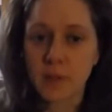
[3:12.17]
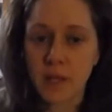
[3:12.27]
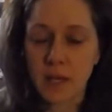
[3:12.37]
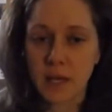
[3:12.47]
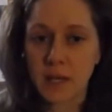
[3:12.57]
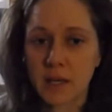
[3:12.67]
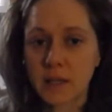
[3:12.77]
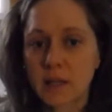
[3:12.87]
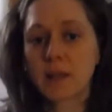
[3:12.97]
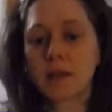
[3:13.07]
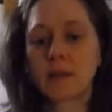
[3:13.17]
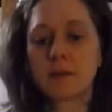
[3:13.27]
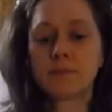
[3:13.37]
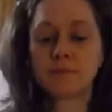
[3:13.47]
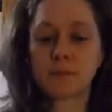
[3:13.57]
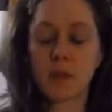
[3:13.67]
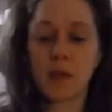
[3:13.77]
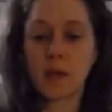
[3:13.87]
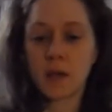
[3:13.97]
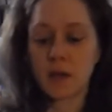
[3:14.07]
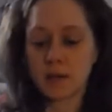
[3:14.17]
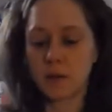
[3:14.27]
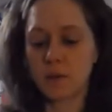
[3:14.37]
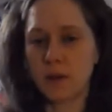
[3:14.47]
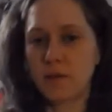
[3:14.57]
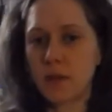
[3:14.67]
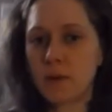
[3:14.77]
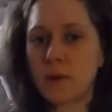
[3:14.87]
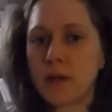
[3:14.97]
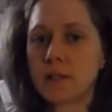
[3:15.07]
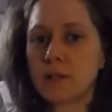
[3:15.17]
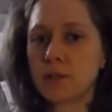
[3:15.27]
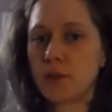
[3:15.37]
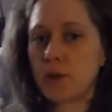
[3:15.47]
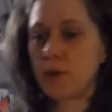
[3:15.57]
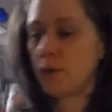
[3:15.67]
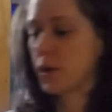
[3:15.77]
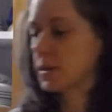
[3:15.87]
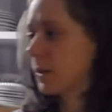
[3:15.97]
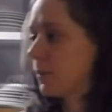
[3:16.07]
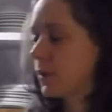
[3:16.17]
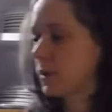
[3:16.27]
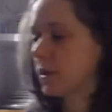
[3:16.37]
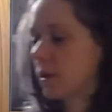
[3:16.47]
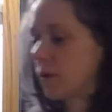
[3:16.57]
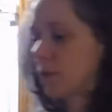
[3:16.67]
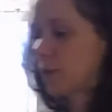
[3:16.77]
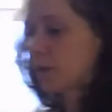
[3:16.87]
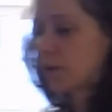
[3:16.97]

And I don't have any way to show you as I put it on the